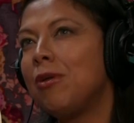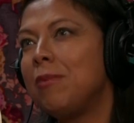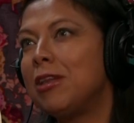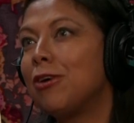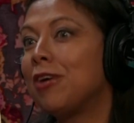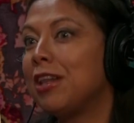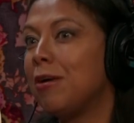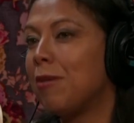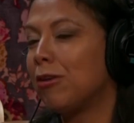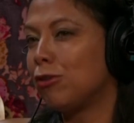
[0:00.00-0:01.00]
be talking
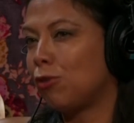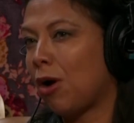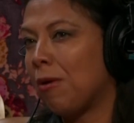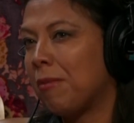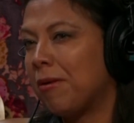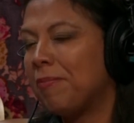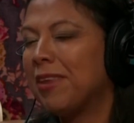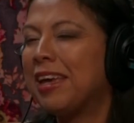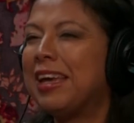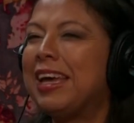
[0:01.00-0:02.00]
about trauma,
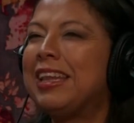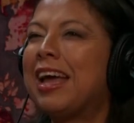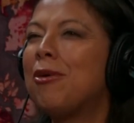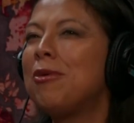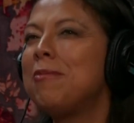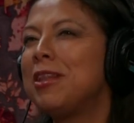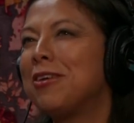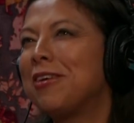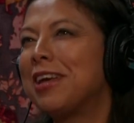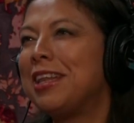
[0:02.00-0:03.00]
and I will be
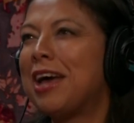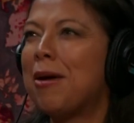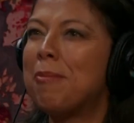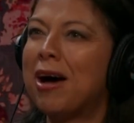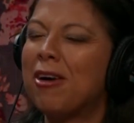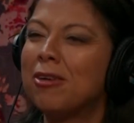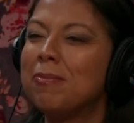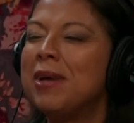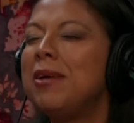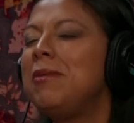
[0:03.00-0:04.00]
talking about
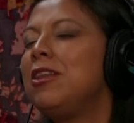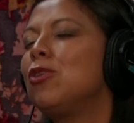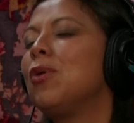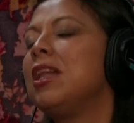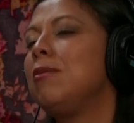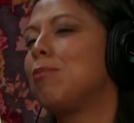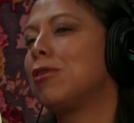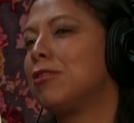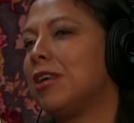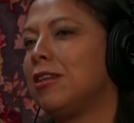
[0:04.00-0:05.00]
maybe
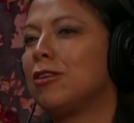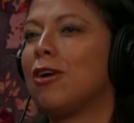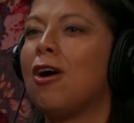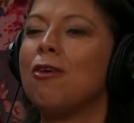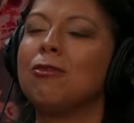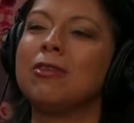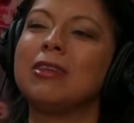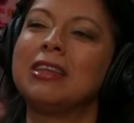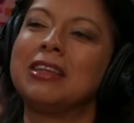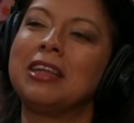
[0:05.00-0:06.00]
20% of
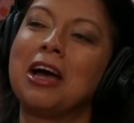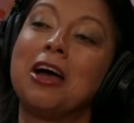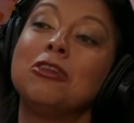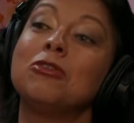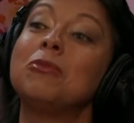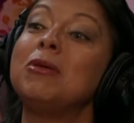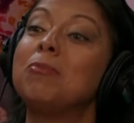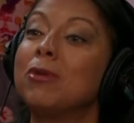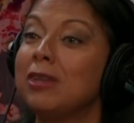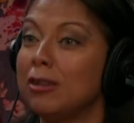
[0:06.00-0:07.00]
the 100
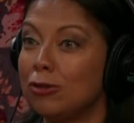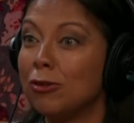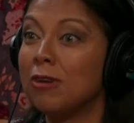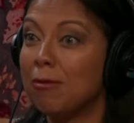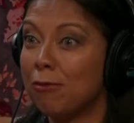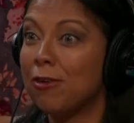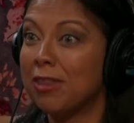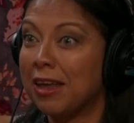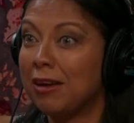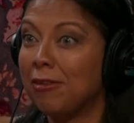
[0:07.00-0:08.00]
people that show up for
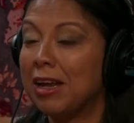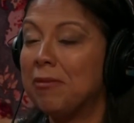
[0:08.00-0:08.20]
that, right?